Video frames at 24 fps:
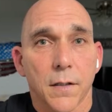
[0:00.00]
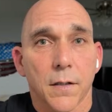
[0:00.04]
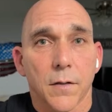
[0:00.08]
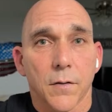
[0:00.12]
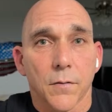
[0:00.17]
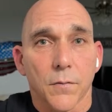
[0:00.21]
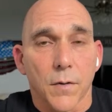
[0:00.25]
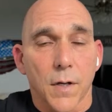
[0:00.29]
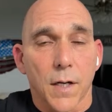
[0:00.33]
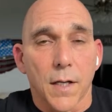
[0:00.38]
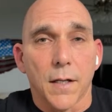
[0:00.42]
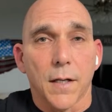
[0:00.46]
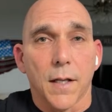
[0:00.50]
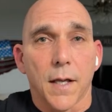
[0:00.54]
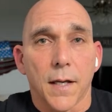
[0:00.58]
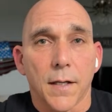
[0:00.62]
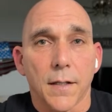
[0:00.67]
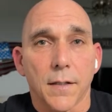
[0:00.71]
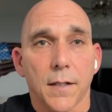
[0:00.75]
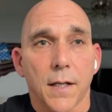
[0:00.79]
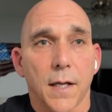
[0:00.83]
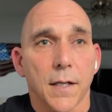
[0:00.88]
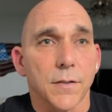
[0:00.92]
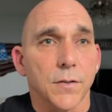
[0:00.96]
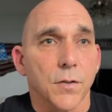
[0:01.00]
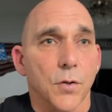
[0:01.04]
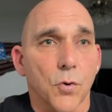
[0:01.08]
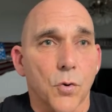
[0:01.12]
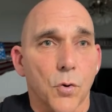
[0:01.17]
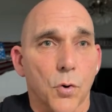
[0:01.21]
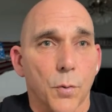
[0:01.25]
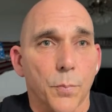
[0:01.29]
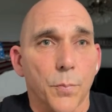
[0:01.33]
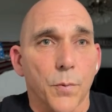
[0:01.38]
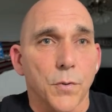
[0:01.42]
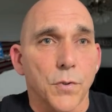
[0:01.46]
right? As a
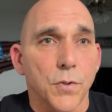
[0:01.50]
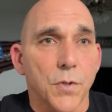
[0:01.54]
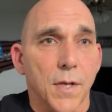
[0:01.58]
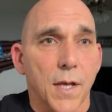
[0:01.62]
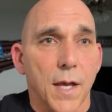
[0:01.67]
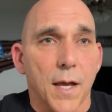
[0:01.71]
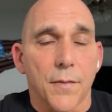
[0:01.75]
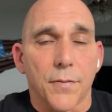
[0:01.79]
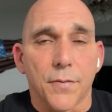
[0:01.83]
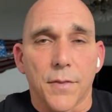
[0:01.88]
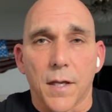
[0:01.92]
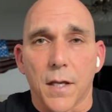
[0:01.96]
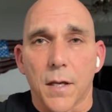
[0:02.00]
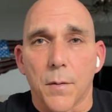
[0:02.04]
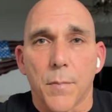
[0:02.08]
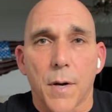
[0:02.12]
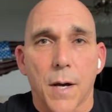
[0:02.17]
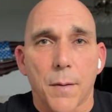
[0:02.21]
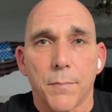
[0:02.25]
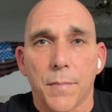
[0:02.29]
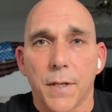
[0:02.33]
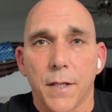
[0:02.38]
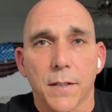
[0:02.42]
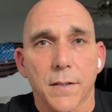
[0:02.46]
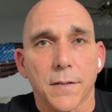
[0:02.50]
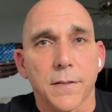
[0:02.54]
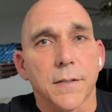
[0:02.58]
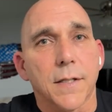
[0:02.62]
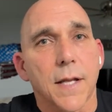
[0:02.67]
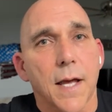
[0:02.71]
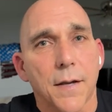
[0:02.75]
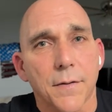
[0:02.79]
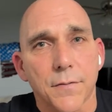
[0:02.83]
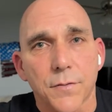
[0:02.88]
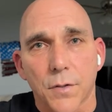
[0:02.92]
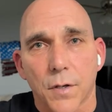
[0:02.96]
corporal, you can't think about being a
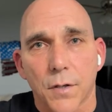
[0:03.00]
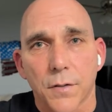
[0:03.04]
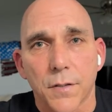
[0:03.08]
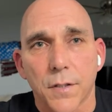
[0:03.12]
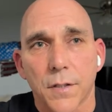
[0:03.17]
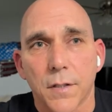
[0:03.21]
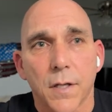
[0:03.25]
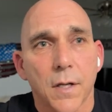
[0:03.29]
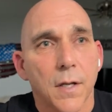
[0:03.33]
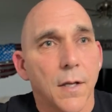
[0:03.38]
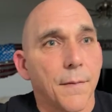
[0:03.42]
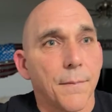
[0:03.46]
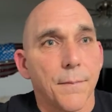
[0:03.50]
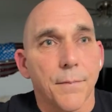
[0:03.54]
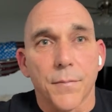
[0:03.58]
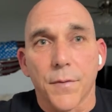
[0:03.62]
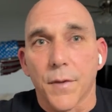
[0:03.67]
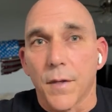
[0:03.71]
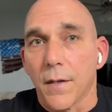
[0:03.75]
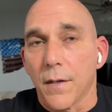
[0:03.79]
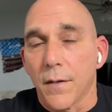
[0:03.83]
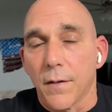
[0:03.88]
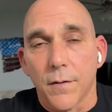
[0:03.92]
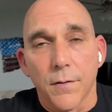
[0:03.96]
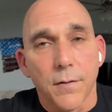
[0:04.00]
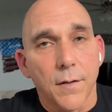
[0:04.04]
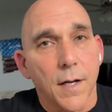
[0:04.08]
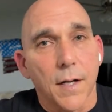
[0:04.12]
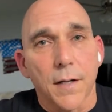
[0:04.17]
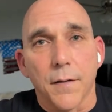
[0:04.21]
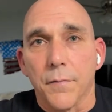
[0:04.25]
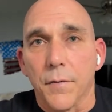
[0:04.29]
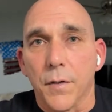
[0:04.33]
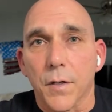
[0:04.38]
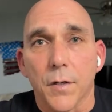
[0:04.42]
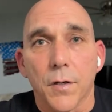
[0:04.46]
staff sergeant. You're not
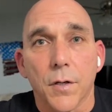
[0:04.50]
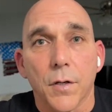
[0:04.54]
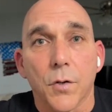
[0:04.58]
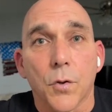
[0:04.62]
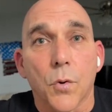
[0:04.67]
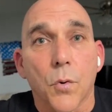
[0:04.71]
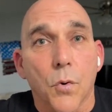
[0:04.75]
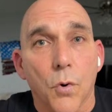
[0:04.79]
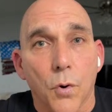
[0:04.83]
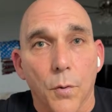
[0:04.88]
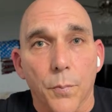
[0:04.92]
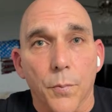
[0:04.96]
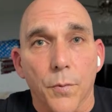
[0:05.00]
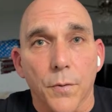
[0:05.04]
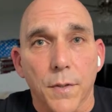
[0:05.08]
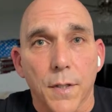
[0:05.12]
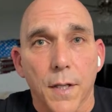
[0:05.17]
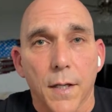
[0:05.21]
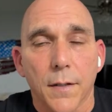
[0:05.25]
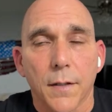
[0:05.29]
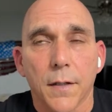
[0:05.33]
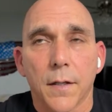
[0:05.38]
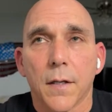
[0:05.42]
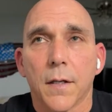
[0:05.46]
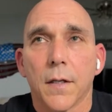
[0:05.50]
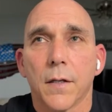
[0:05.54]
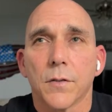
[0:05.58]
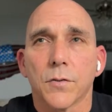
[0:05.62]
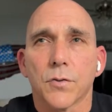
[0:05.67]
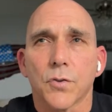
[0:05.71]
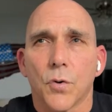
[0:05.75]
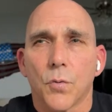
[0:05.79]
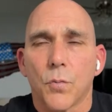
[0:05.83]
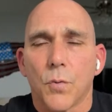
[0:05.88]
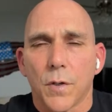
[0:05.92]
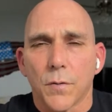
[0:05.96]
even a good corporal yet.
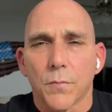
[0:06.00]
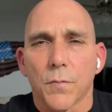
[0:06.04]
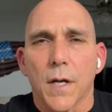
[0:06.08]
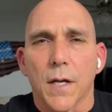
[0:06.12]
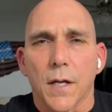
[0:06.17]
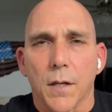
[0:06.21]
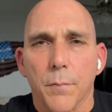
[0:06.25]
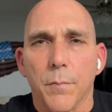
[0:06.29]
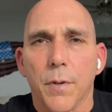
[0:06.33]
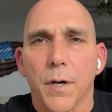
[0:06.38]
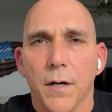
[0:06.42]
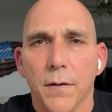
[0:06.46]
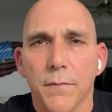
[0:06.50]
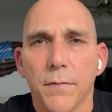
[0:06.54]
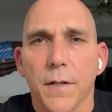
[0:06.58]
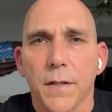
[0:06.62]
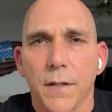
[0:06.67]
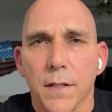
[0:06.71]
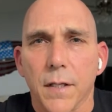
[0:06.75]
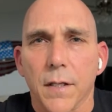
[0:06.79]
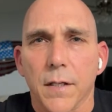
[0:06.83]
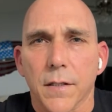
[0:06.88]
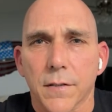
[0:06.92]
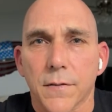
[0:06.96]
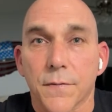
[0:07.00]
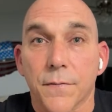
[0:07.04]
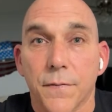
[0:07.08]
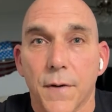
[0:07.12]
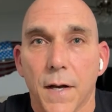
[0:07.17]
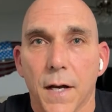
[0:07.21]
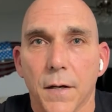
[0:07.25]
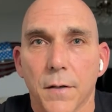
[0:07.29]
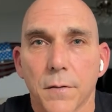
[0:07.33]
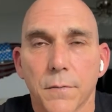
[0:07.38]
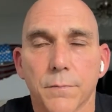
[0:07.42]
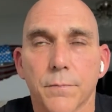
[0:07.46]
So 1 rank above, I think, is
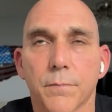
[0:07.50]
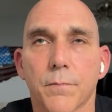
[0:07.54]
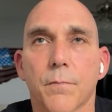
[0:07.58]
fair,